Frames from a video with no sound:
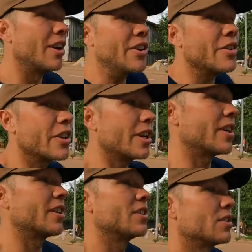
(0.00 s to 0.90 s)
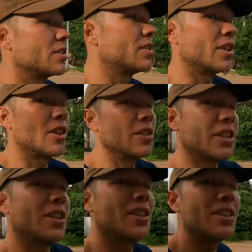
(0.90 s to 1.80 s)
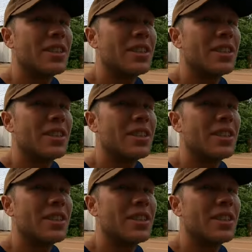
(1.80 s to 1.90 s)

under there, and sit on the